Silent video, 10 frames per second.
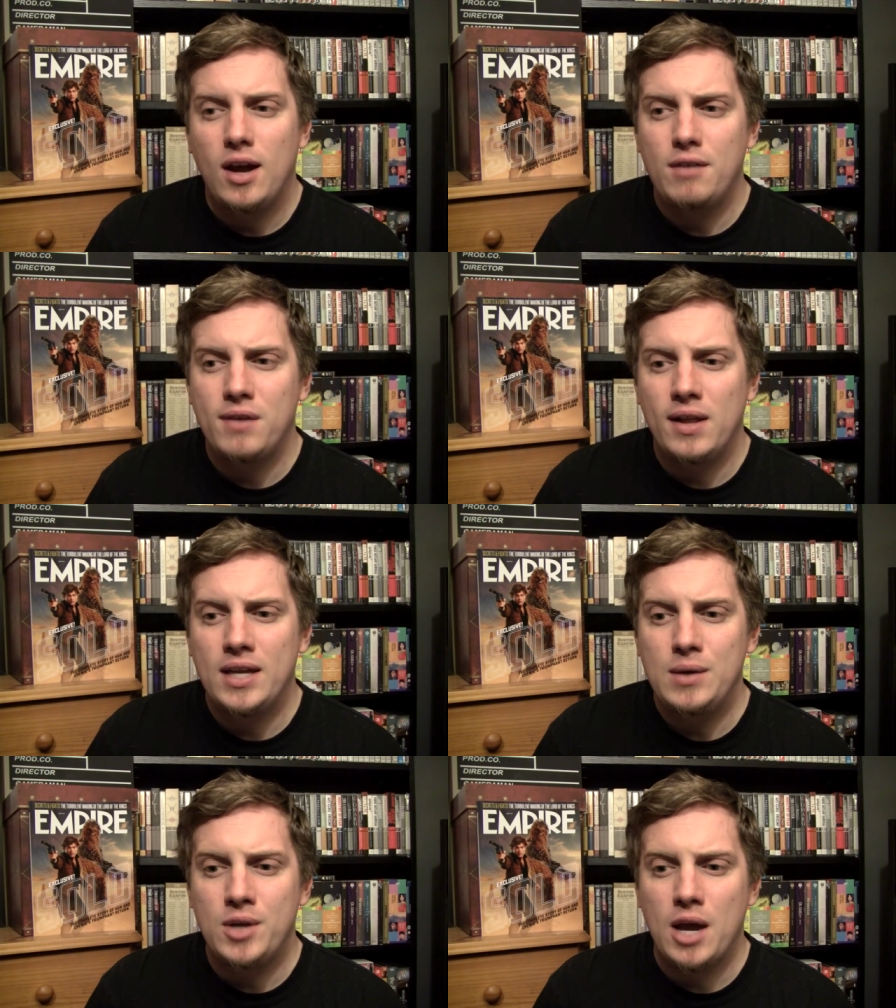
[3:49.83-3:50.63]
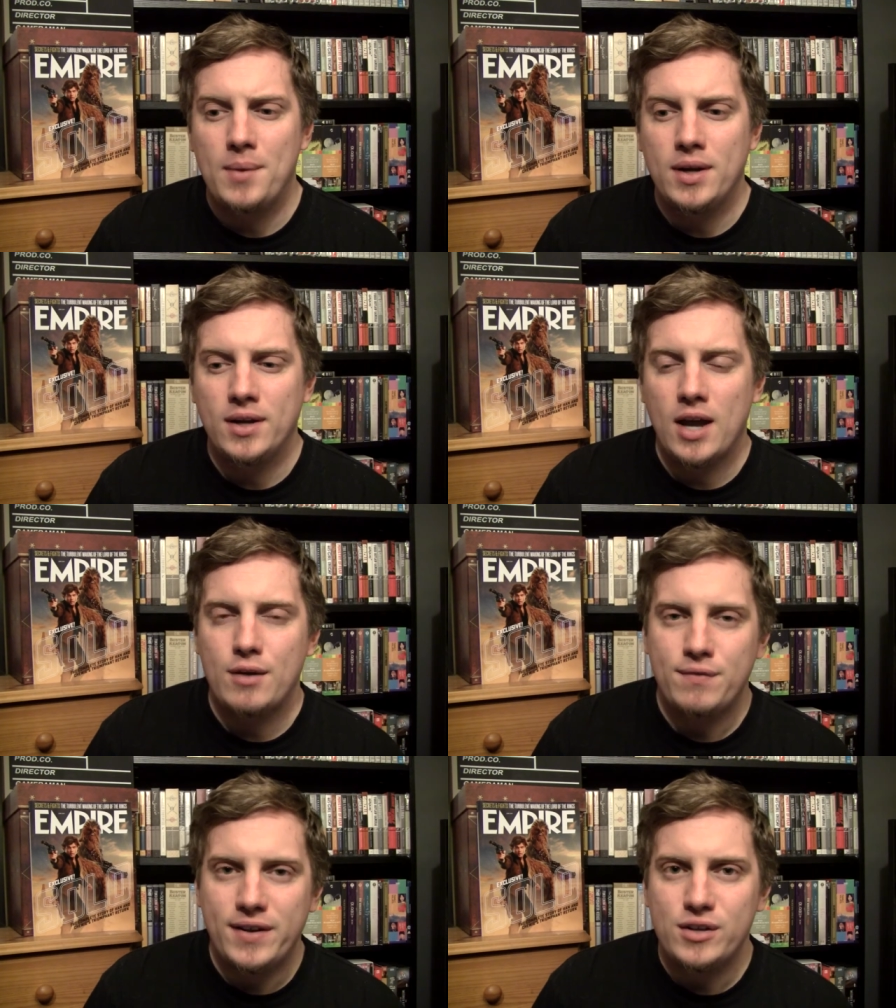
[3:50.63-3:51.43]
I felt like he would come in and
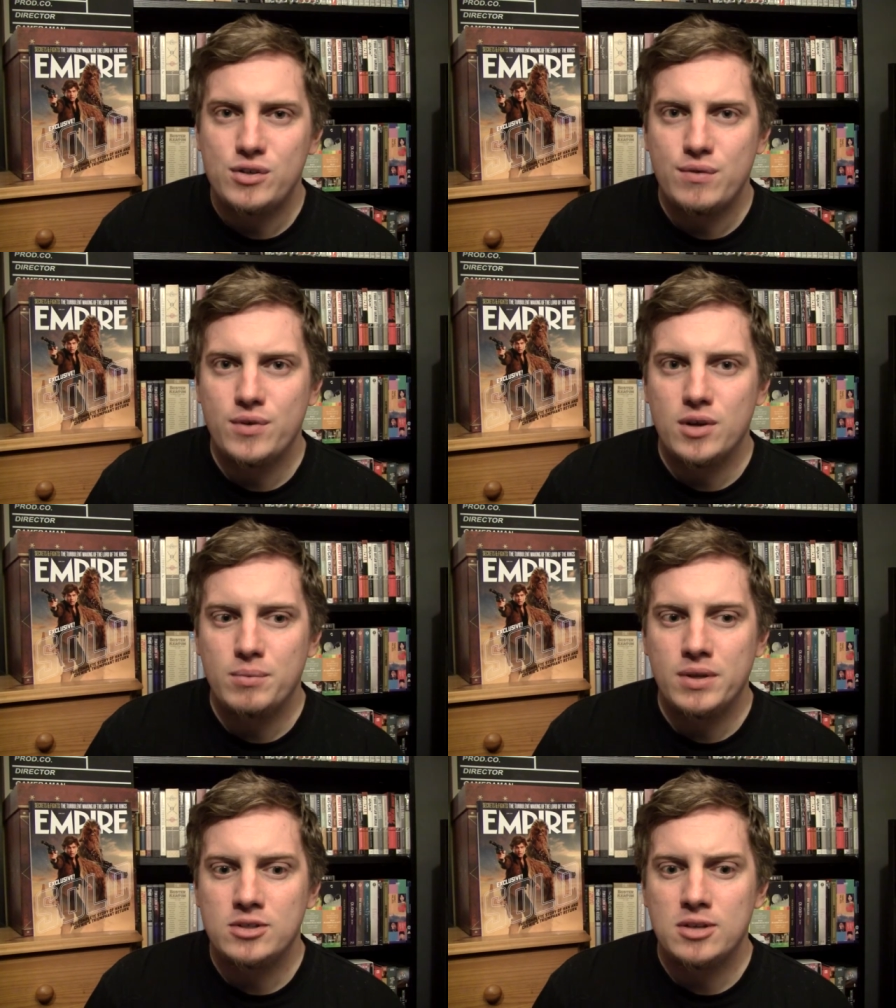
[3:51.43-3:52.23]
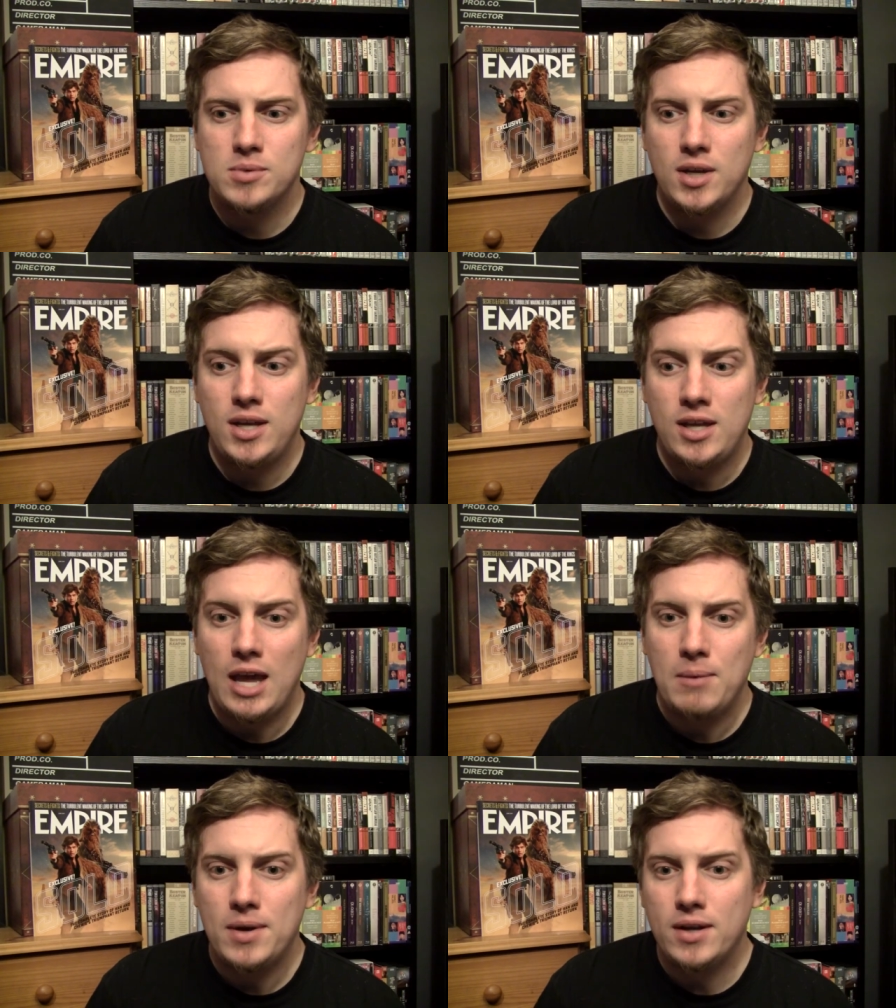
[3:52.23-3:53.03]
kind of finish the film, but it seems like he
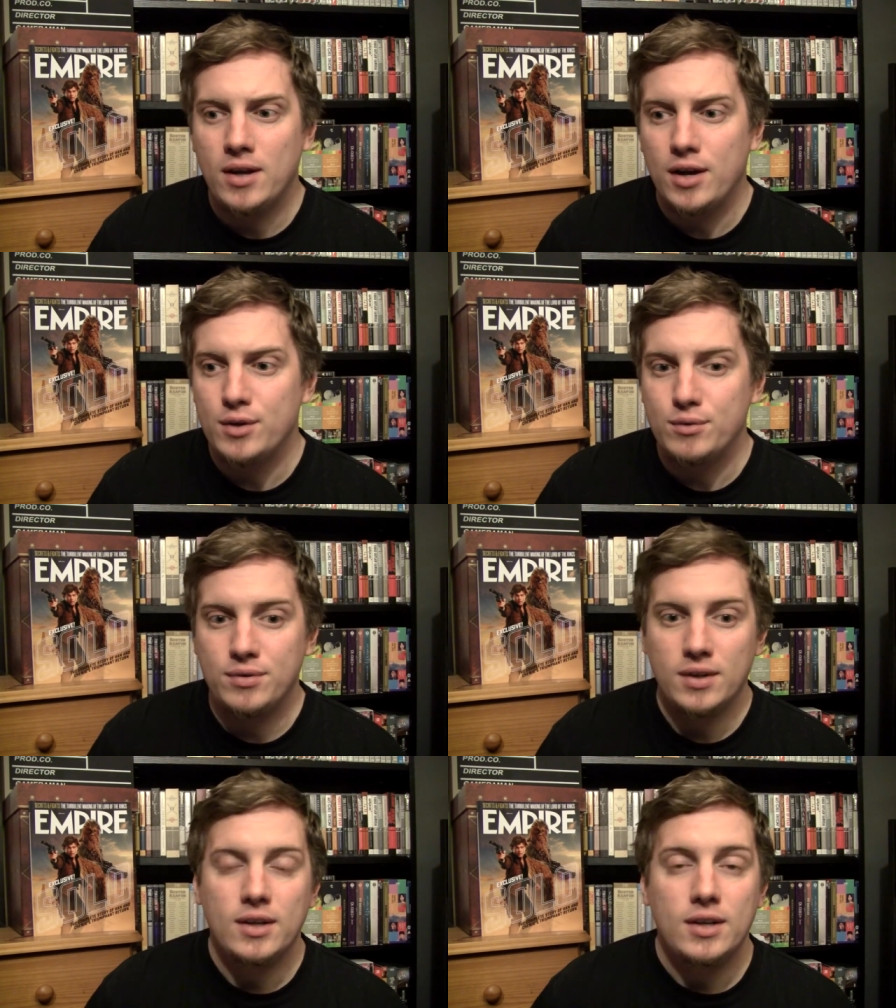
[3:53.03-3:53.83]
came in and kind of